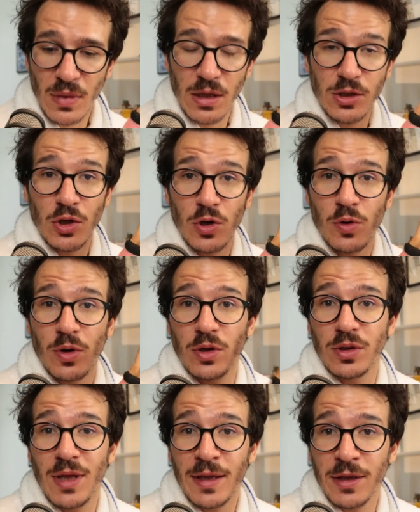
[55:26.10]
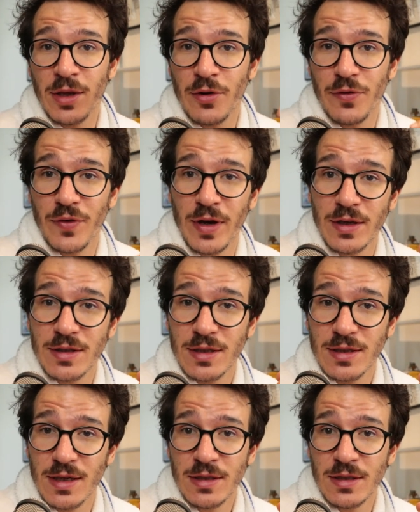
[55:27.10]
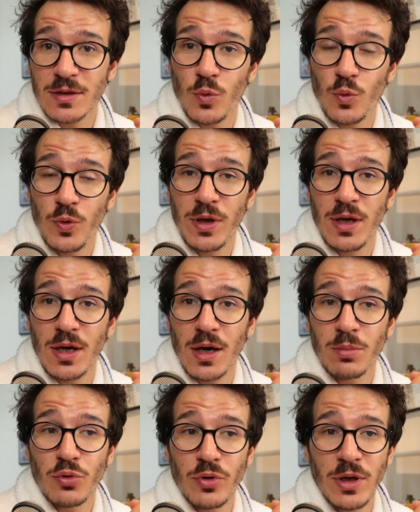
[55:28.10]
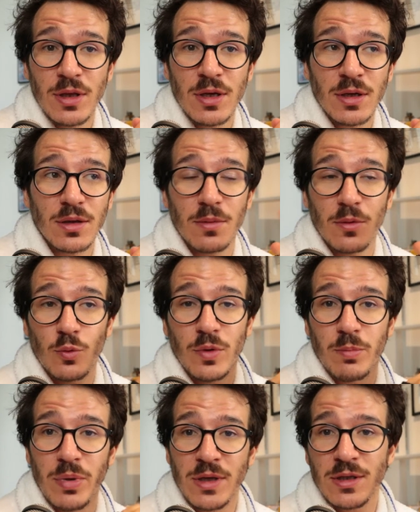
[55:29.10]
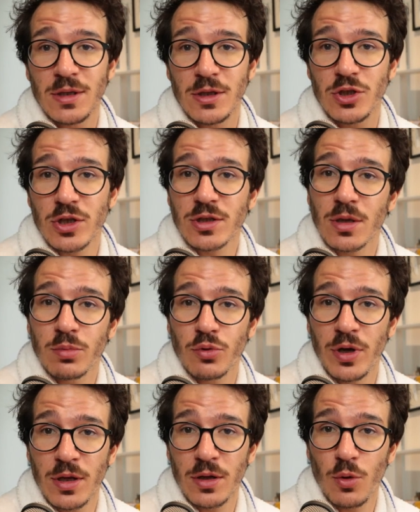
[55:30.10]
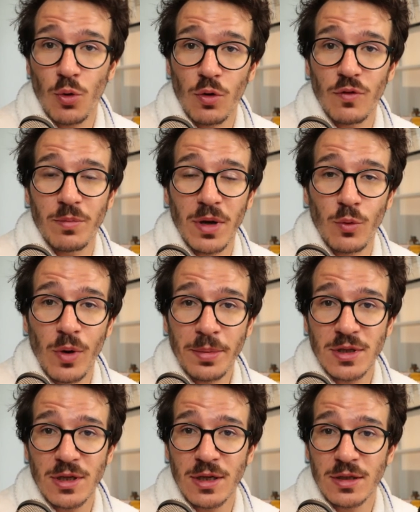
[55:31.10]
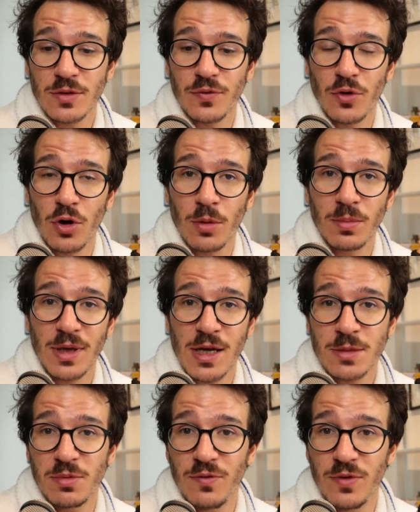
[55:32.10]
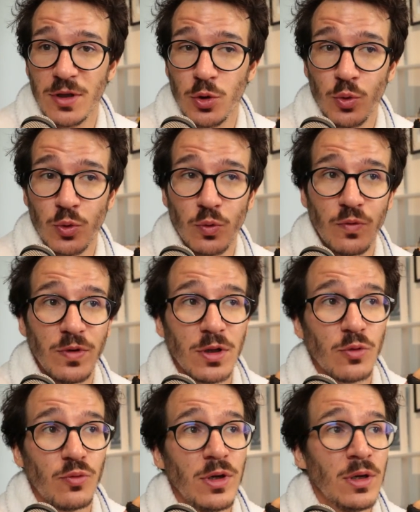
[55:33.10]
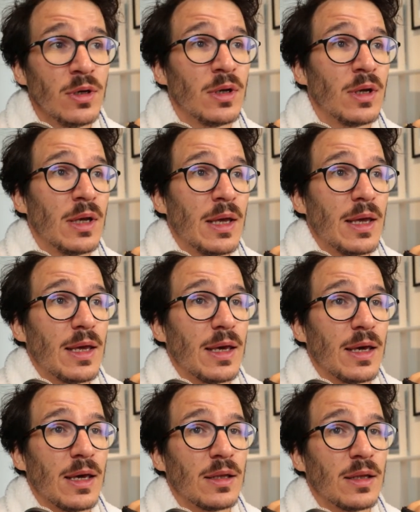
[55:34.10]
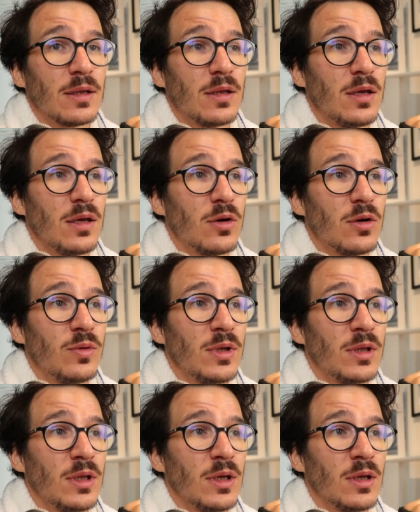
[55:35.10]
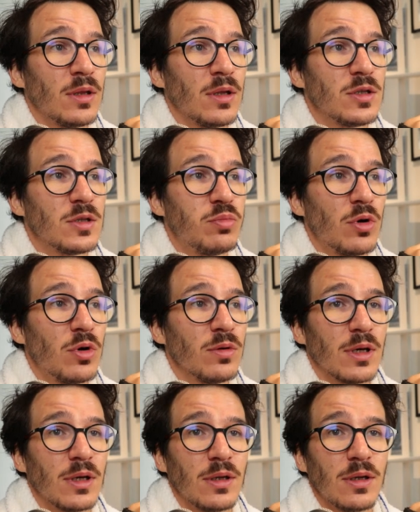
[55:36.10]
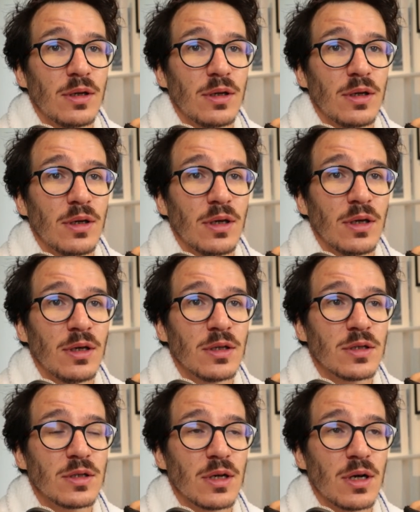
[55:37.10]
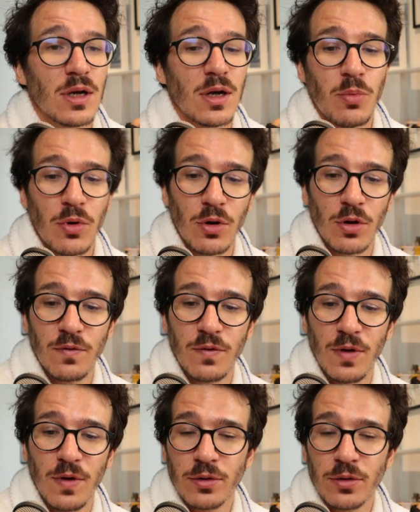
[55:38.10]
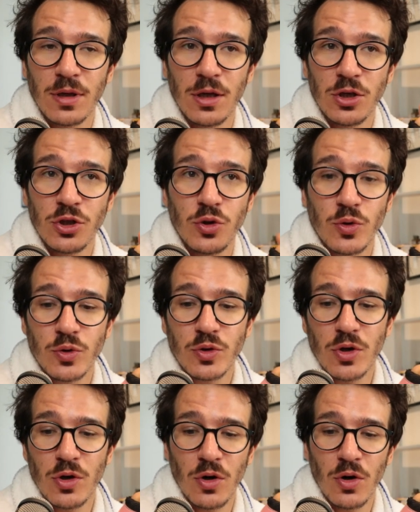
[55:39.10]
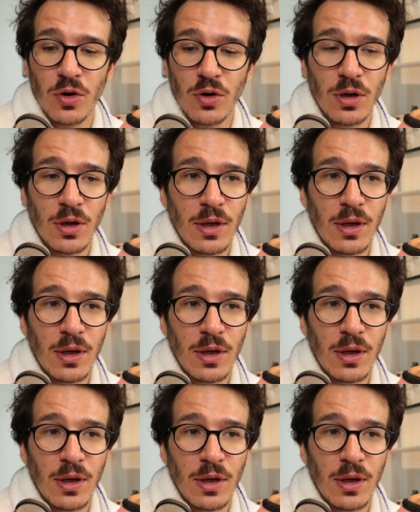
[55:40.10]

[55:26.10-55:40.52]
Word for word: So on that terrifying success, we upgraded, we basically just upgraded all of my websites from Gatsby v2 to v3. And the only thing that is broken is a couple of layouting issues on